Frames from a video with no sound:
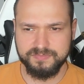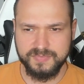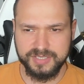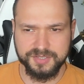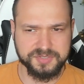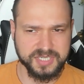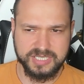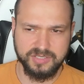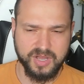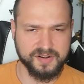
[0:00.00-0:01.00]
There's just
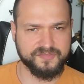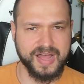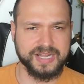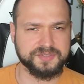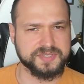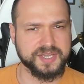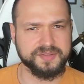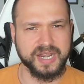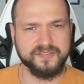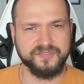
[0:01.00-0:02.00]
a lot of factors there
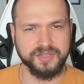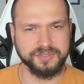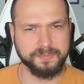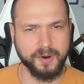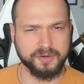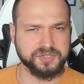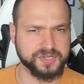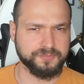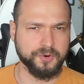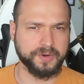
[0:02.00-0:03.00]
that I feel their
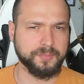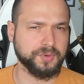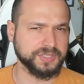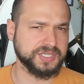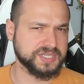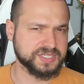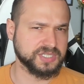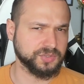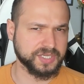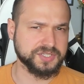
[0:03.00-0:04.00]
partnership program really needs to
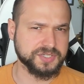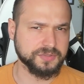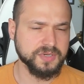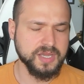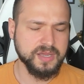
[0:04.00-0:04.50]
look into.